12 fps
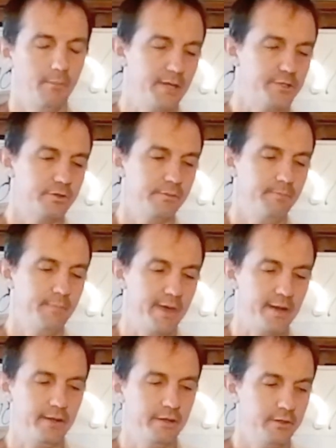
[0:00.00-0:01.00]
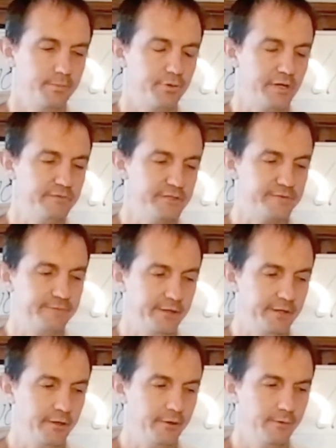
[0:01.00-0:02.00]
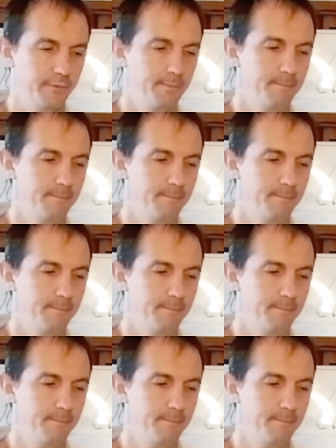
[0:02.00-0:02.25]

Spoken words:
I mentioned meta in a previous video.